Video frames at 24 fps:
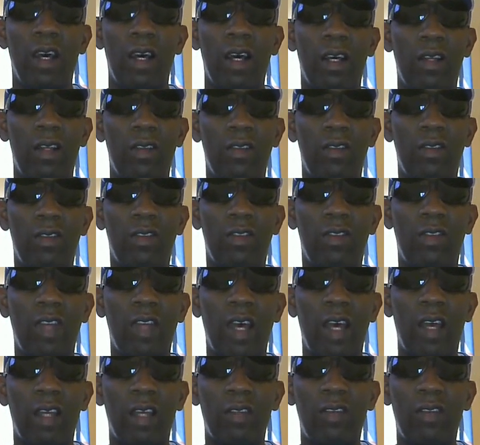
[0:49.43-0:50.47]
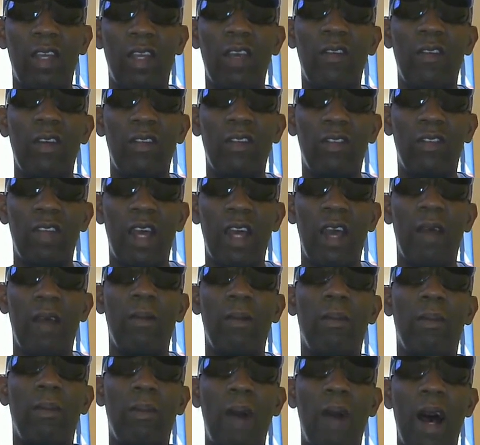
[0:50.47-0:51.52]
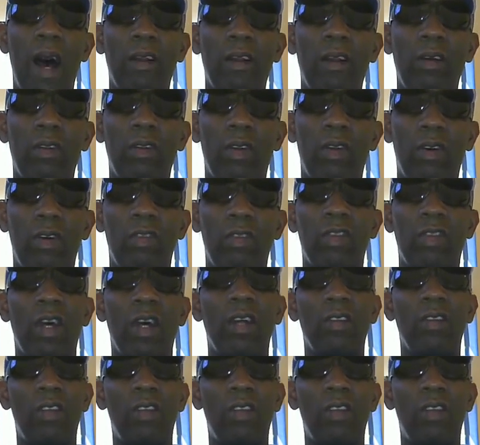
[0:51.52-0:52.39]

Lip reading: TV set, monitors,